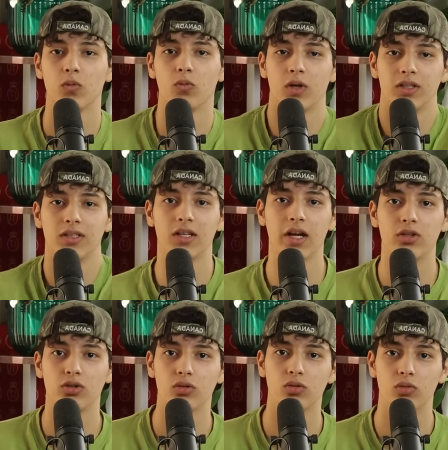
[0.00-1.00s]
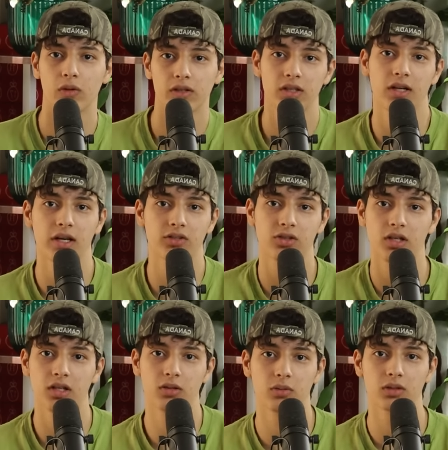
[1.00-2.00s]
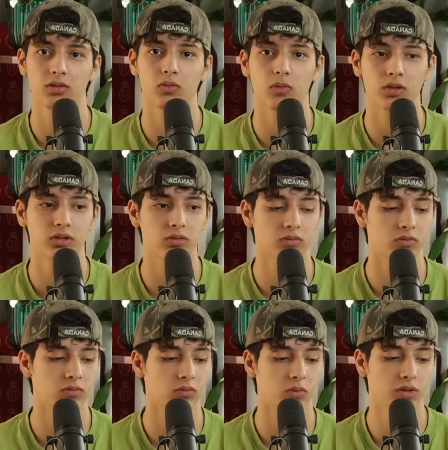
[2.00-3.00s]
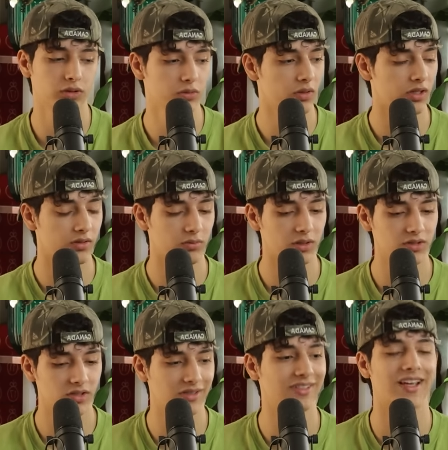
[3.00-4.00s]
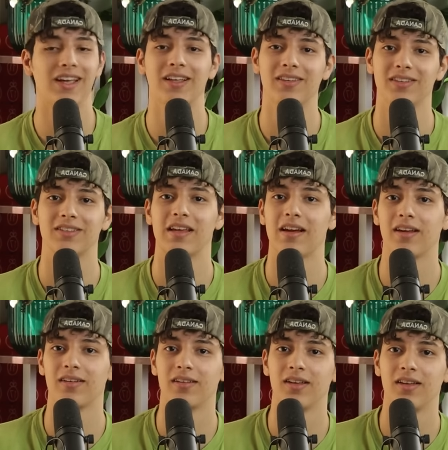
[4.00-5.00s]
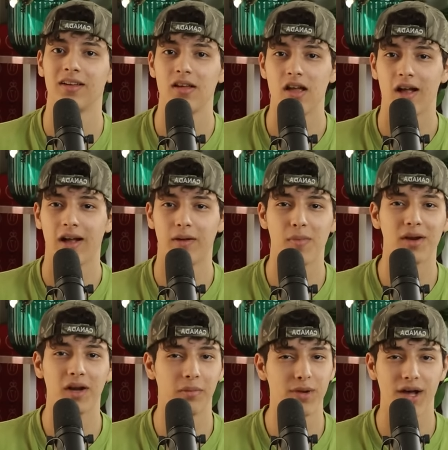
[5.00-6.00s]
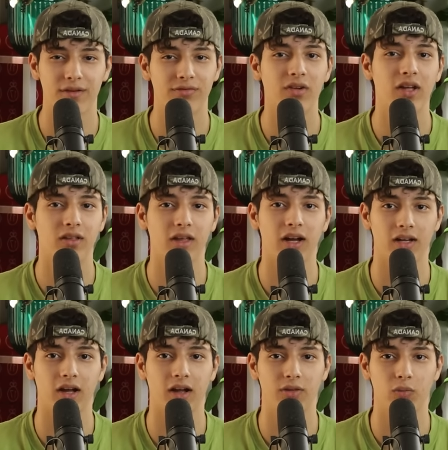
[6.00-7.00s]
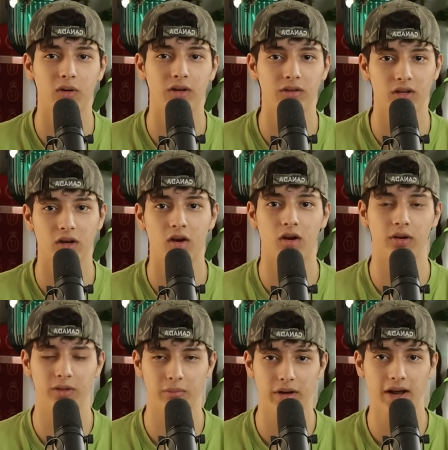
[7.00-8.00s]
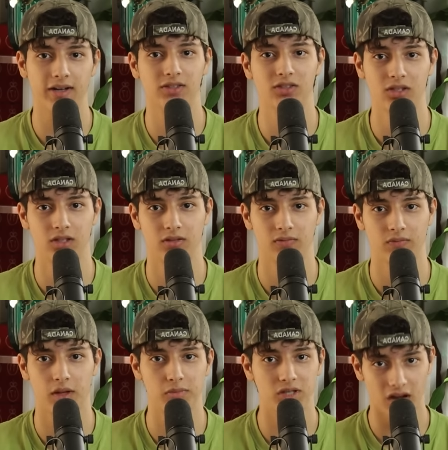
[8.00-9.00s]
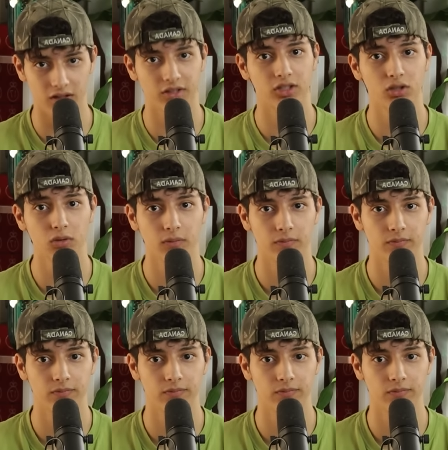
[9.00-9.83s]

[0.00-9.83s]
What did I do? What did I say? What does he say, this guy? And I'm not a fan of that guy, the one in the car in the back seat. I'm telling you